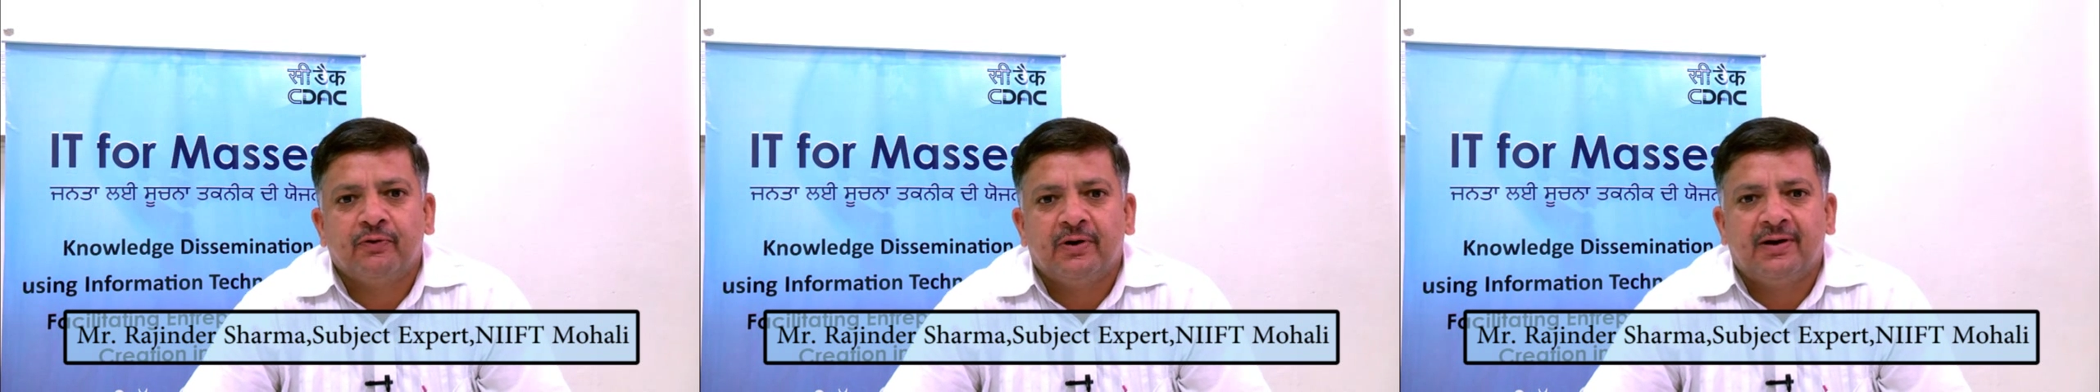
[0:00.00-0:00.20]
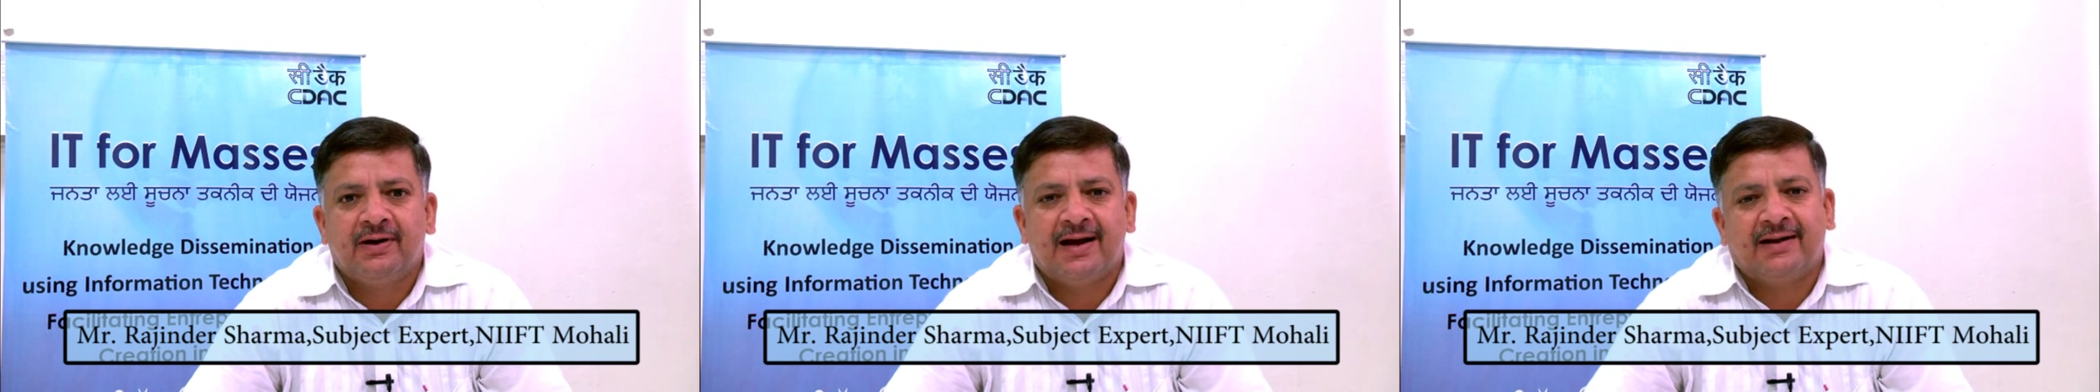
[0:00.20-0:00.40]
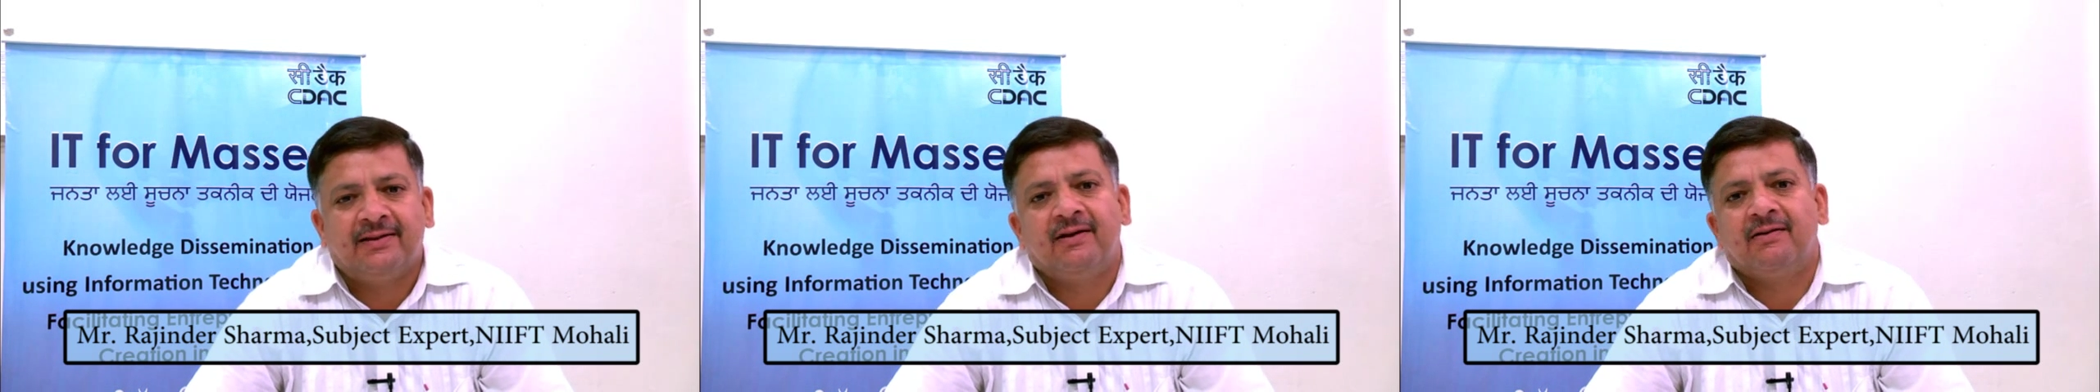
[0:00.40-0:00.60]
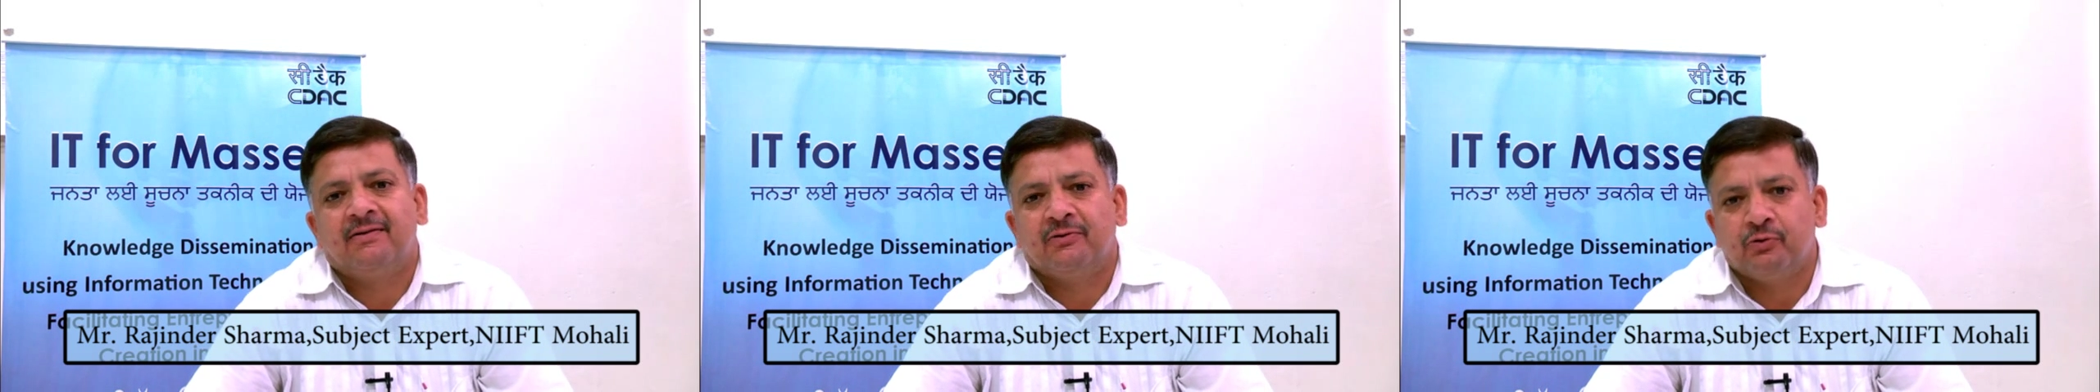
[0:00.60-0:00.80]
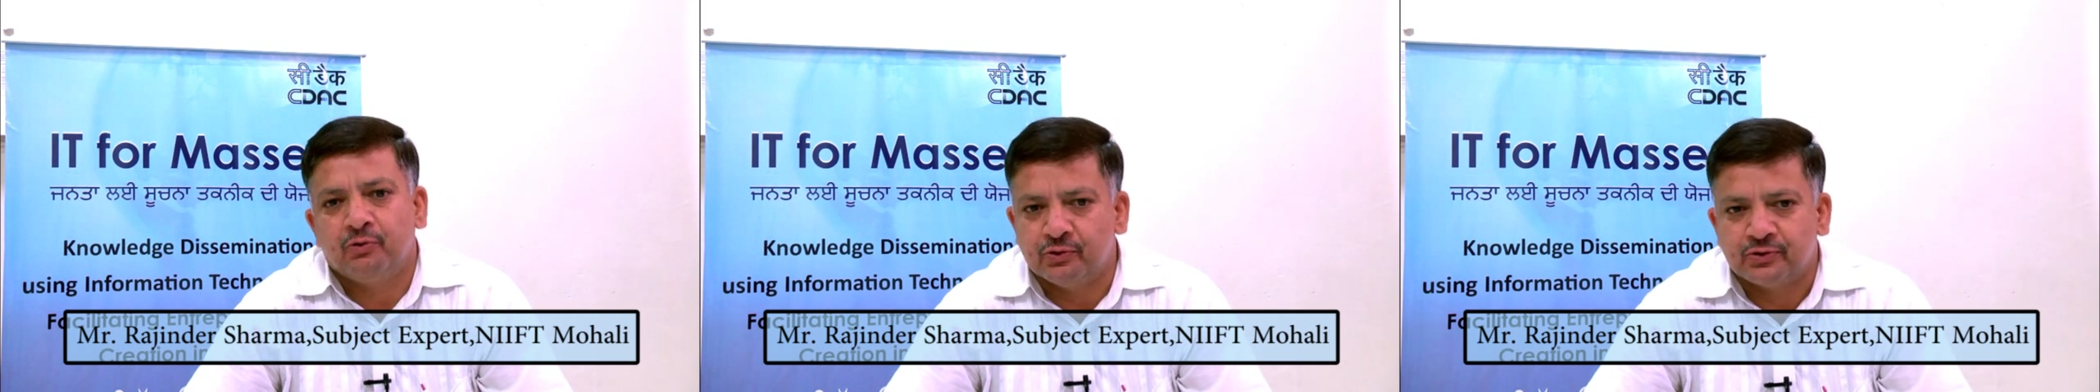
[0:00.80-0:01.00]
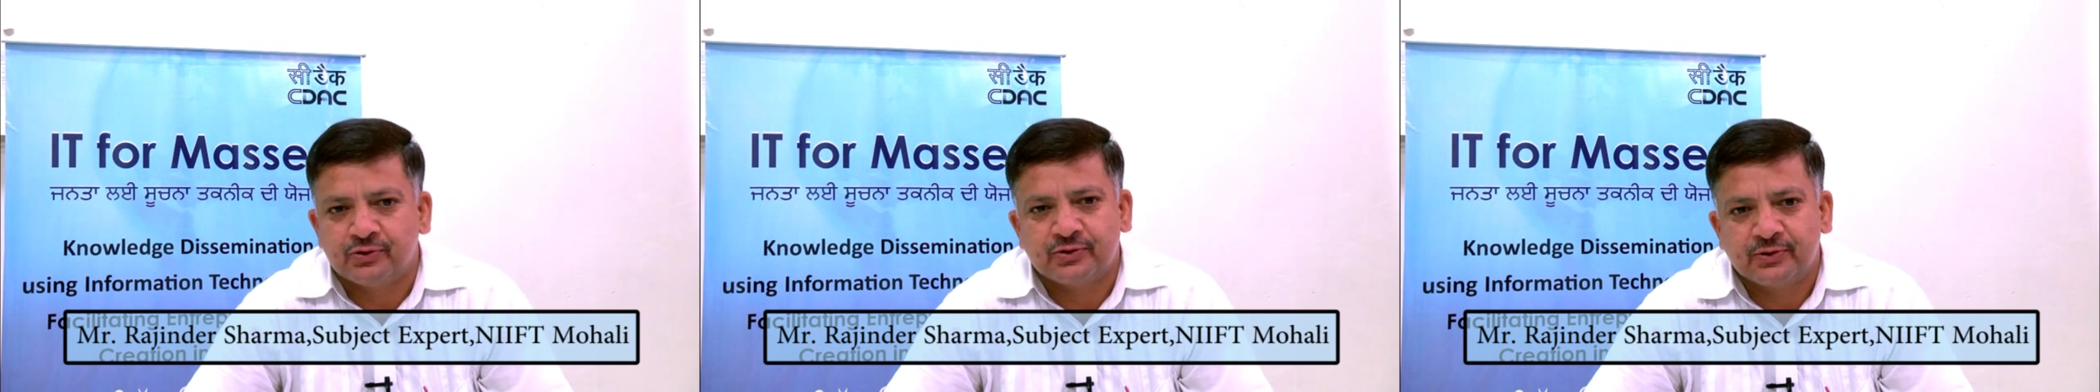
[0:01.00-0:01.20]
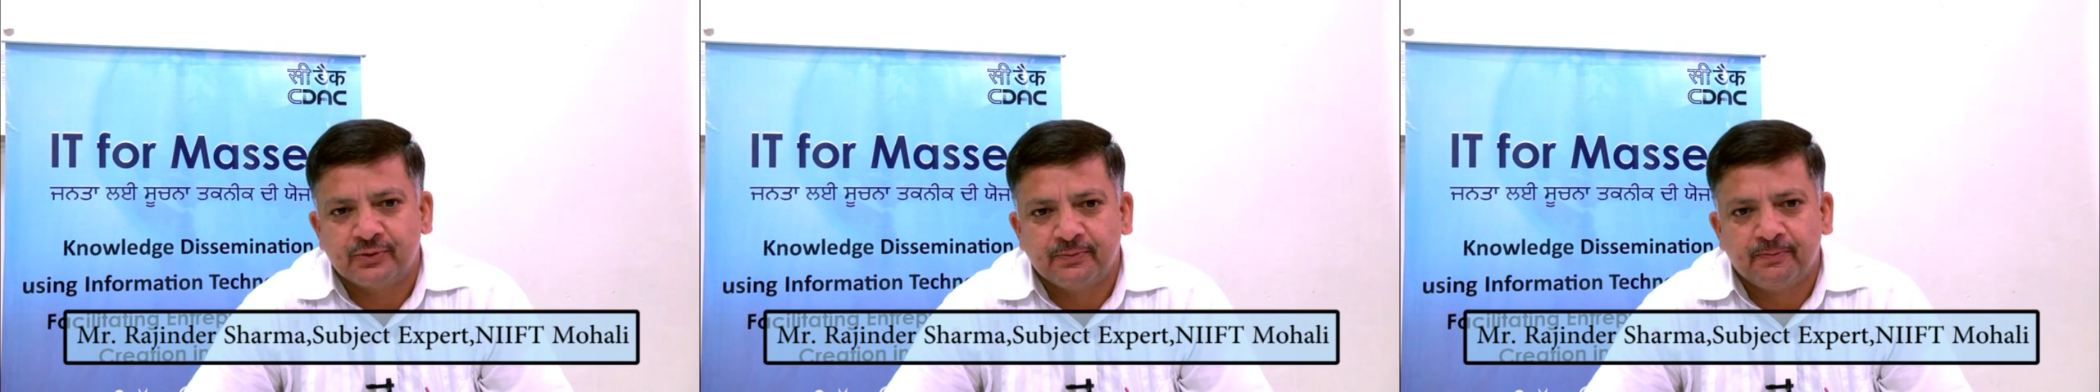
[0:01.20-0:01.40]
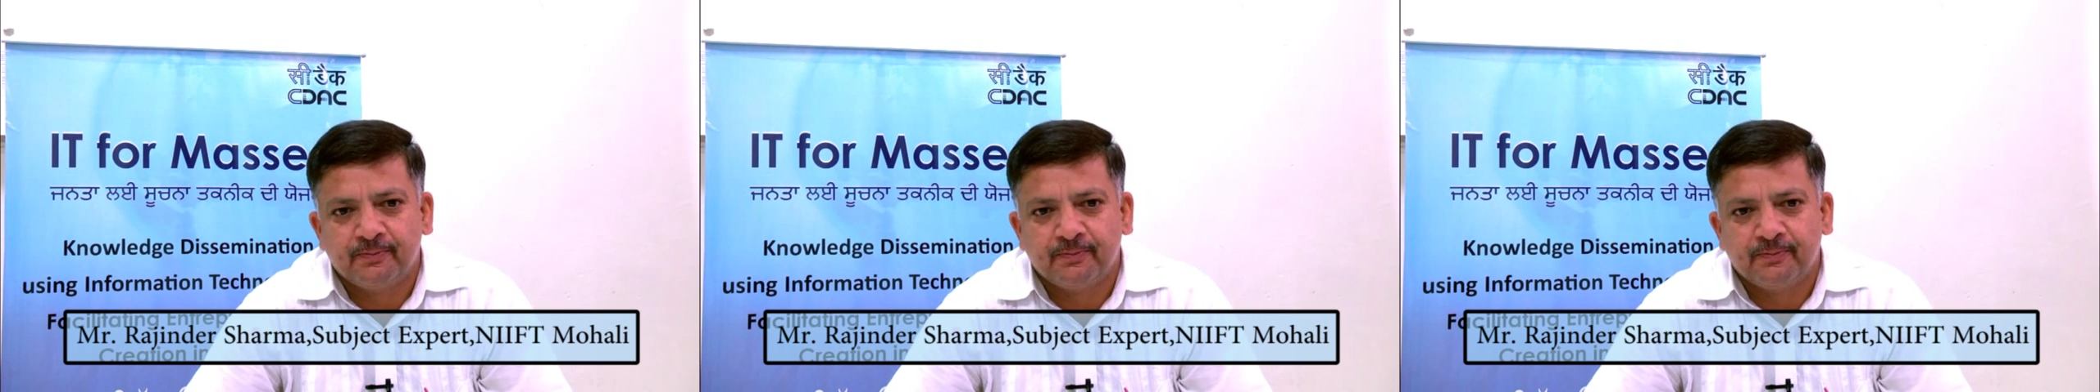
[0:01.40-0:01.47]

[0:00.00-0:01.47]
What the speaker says: leather goods.